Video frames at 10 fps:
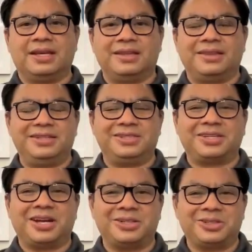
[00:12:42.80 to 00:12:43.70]
this
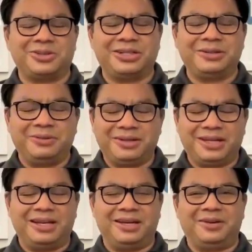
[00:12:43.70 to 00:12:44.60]
country,
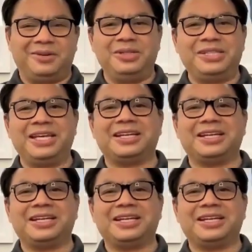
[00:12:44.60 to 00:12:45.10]
we take